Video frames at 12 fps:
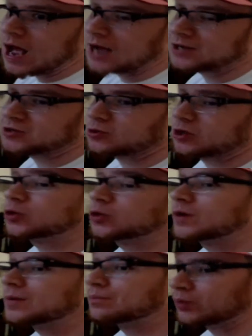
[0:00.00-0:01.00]
I sorted
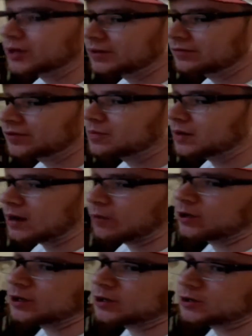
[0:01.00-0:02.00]
through it briefly, but I
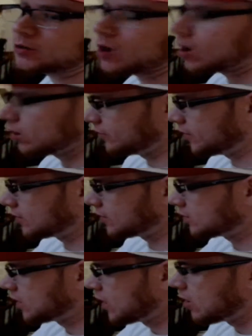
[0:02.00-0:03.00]
wanted to do all of
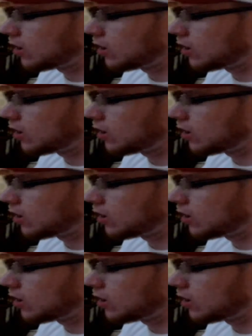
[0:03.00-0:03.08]
this